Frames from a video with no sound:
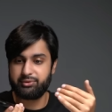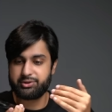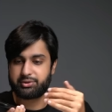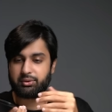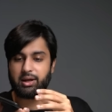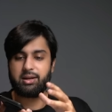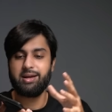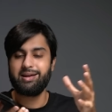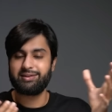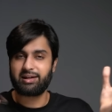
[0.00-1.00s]
the screen,
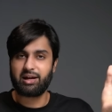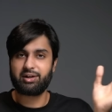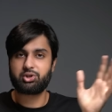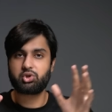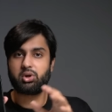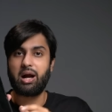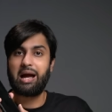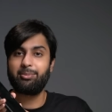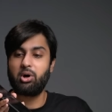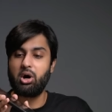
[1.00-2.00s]
they kind of
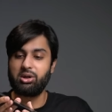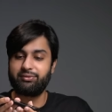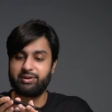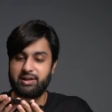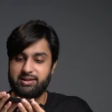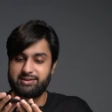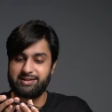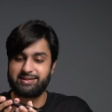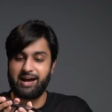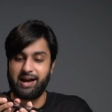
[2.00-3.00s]
trap all of the dust
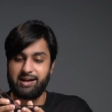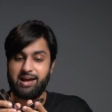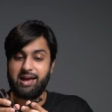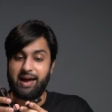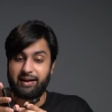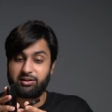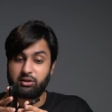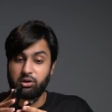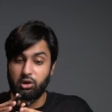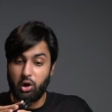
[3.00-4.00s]
inside and
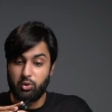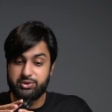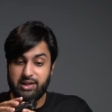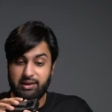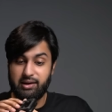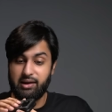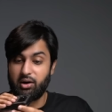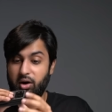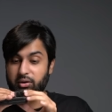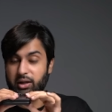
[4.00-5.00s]
closing it
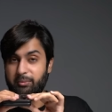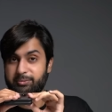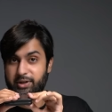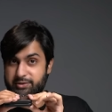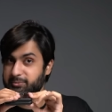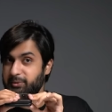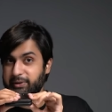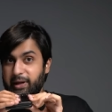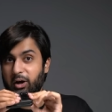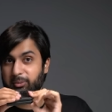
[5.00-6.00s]
all up doesn't
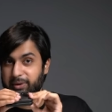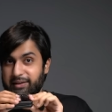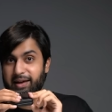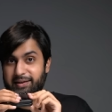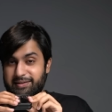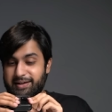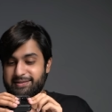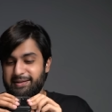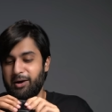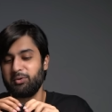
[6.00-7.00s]
really help get that
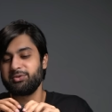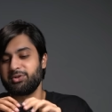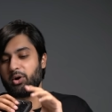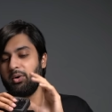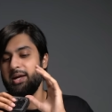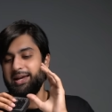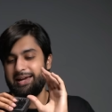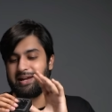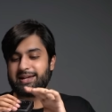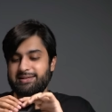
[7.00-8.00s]
dust out. So
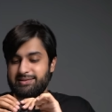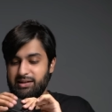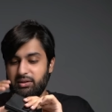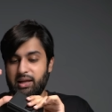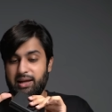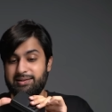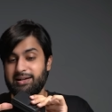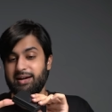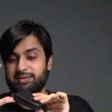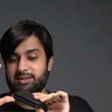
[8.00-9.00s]
it is still a
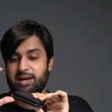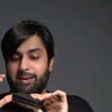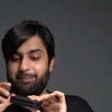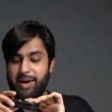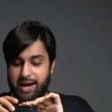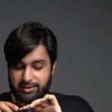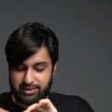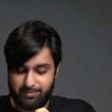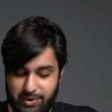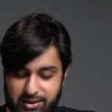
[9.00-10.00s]
dust
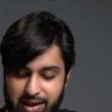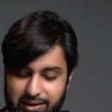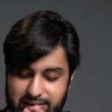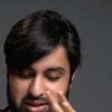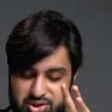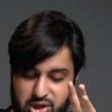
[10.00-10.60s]
magnet. But ladies and